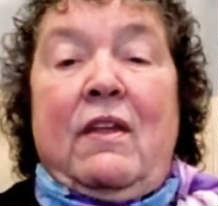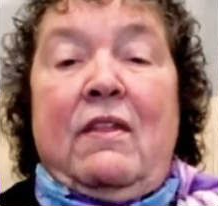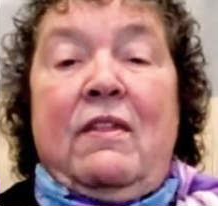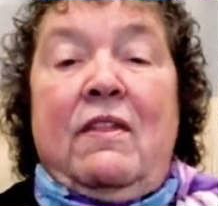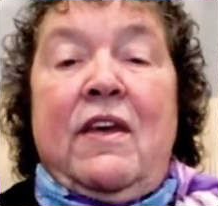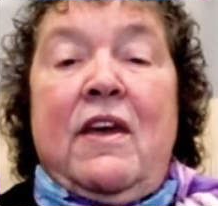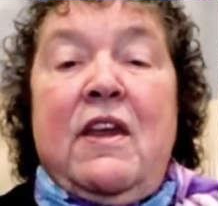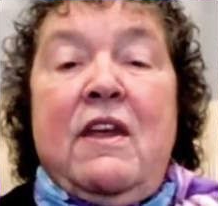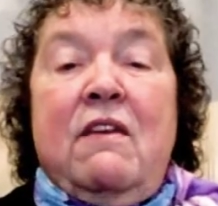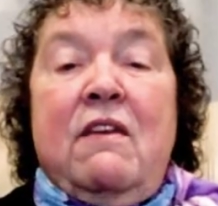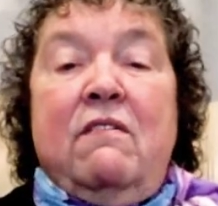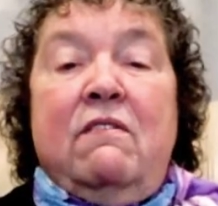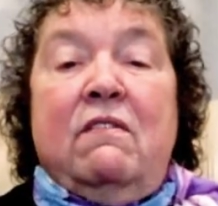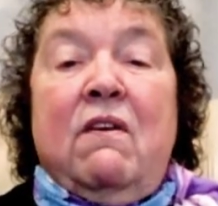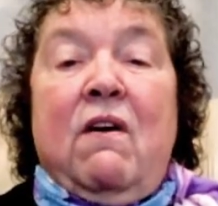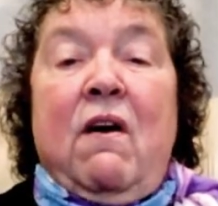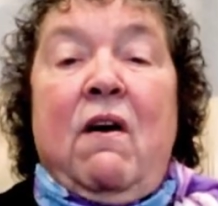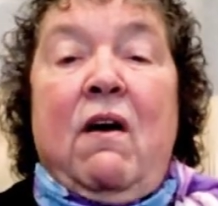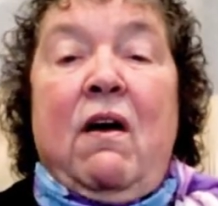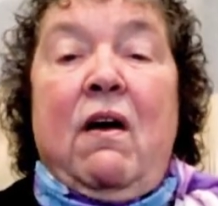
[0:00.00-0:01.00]
then he
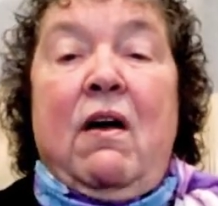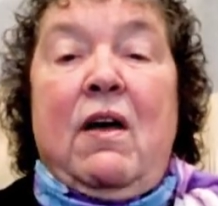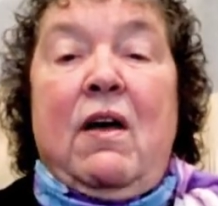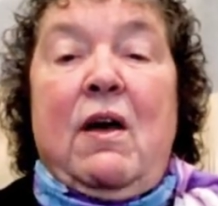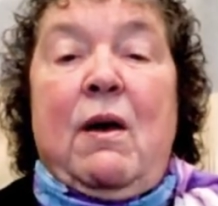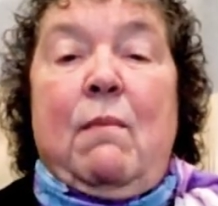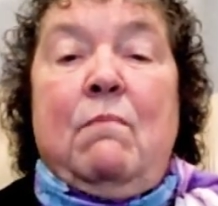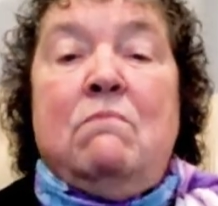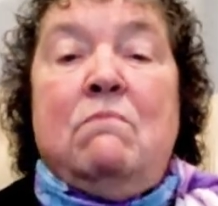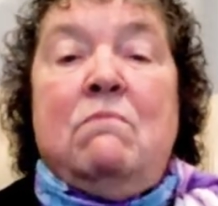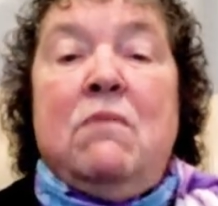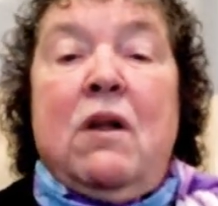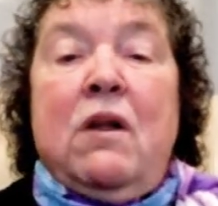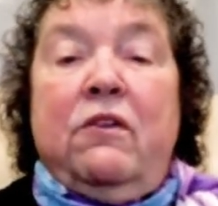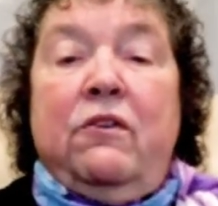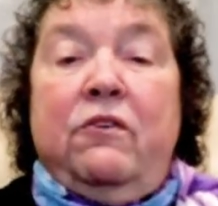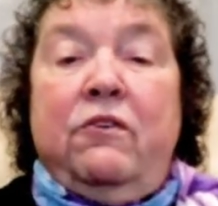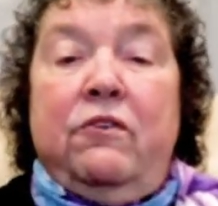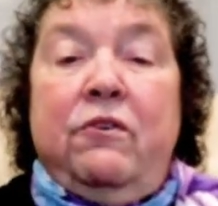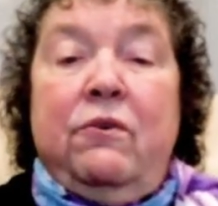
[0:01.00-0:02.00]
saw
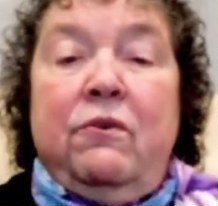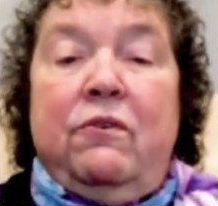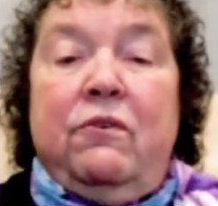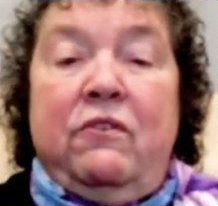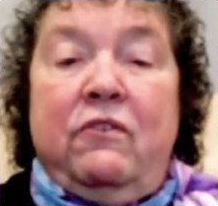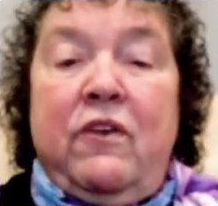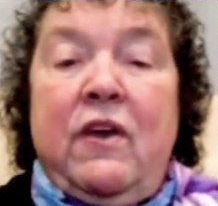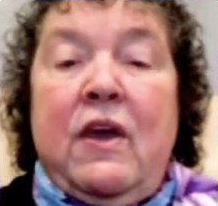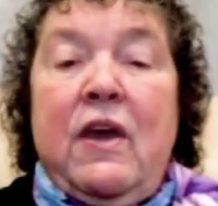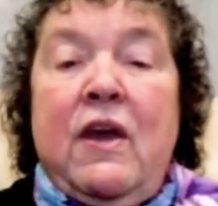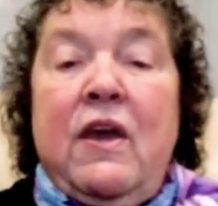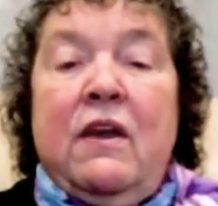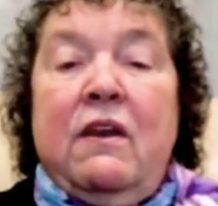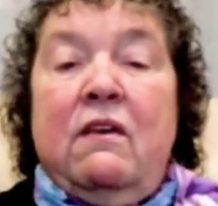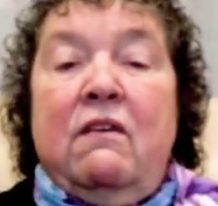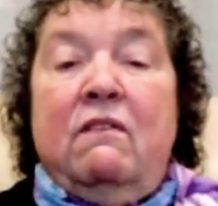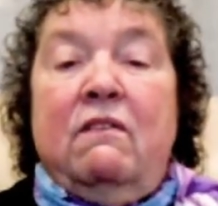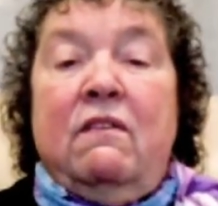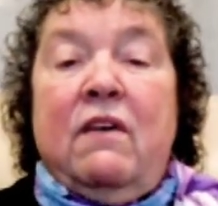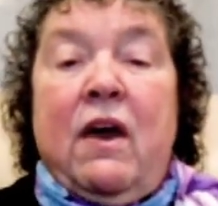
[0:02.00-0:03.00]
multitudes seeking and
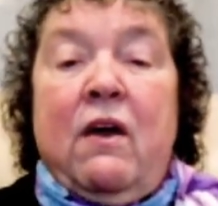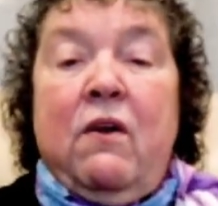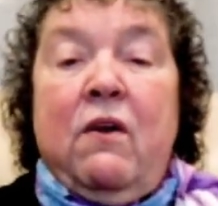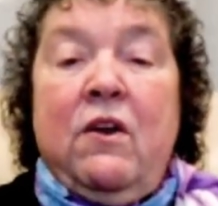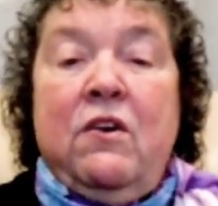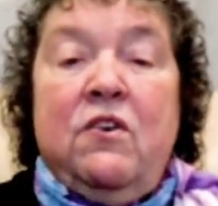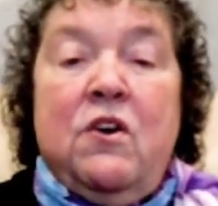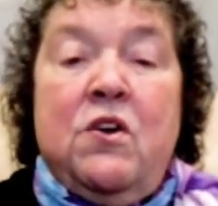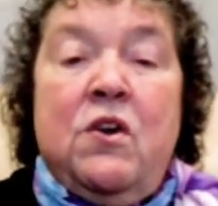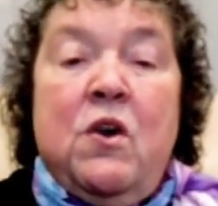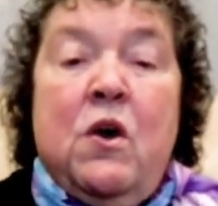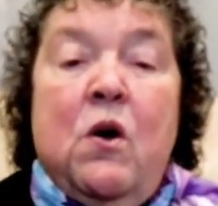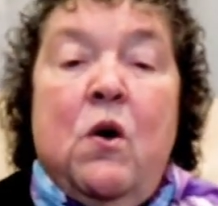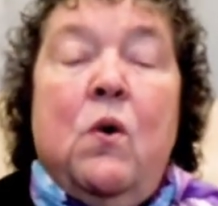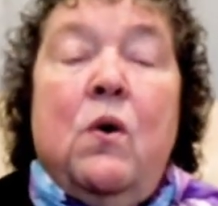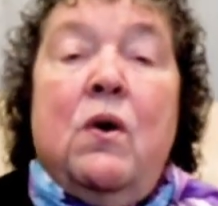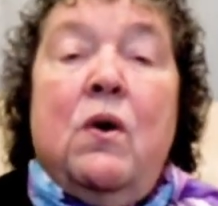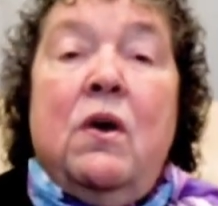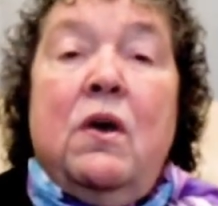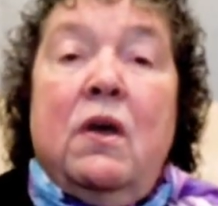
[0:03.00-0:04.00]
desiring to
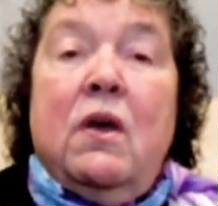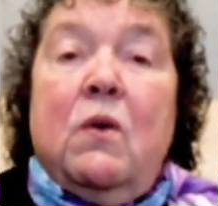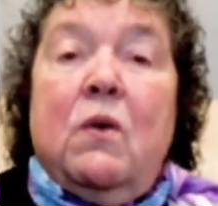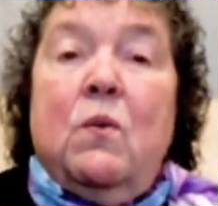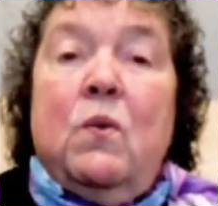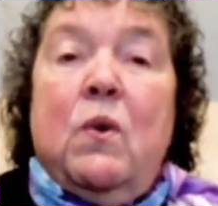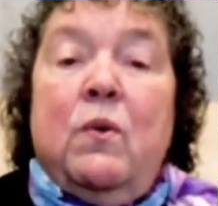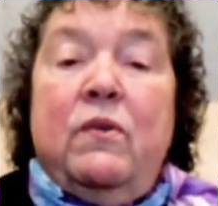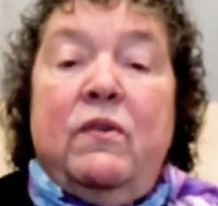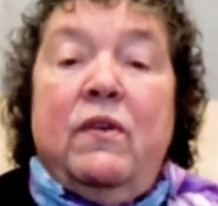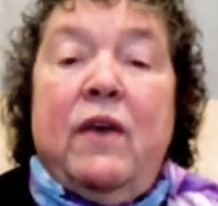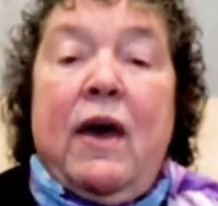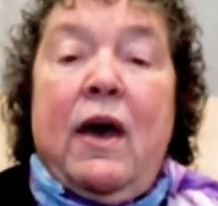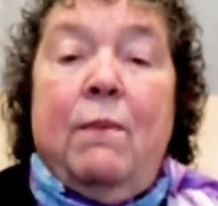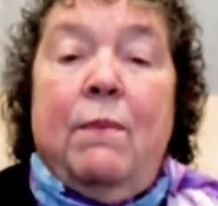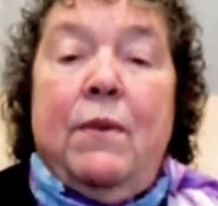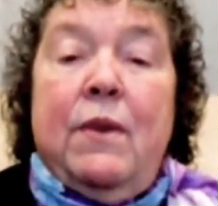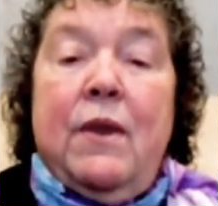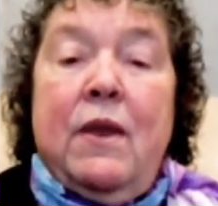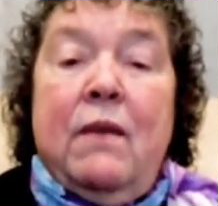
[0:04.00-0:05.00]
know what was
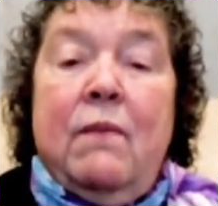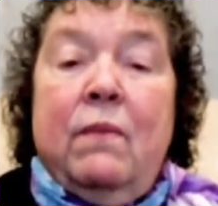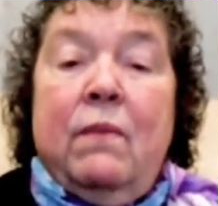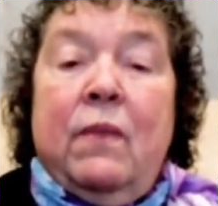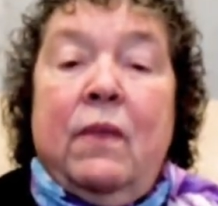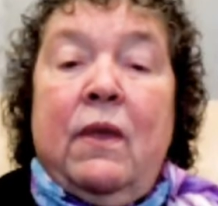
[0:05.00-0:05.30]
happening.